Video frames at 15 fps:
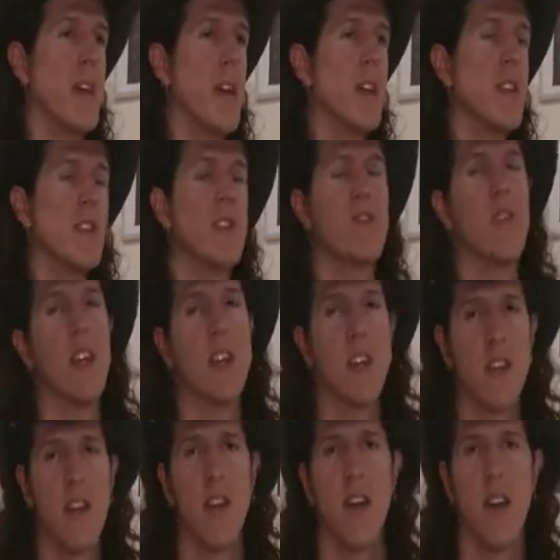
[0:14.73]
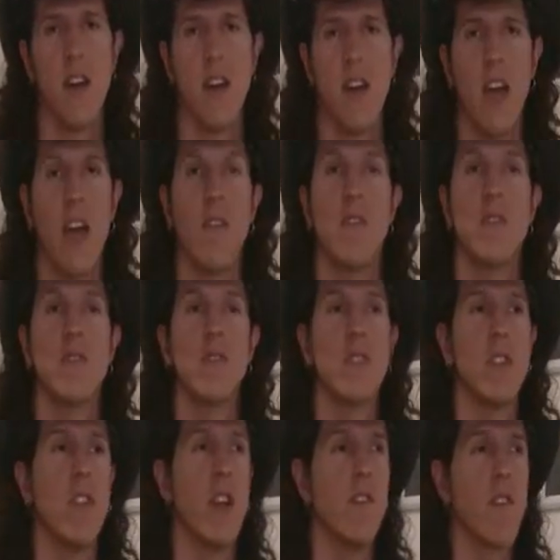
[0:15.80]
illustrate
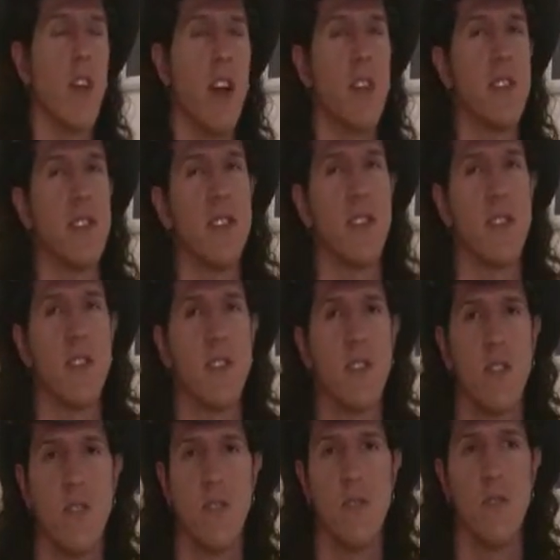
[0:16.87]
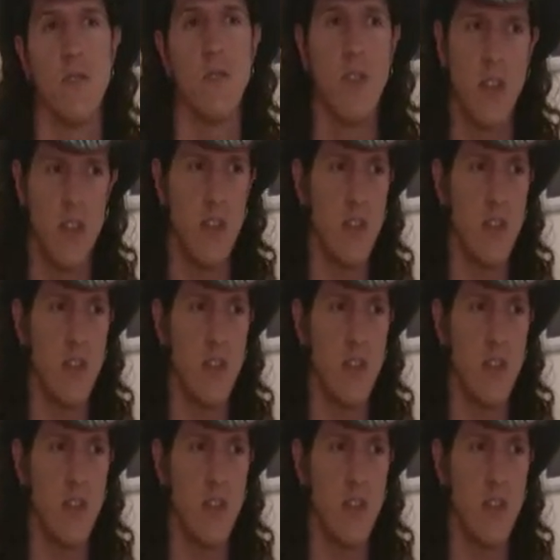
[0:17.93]
evolution of consciousness to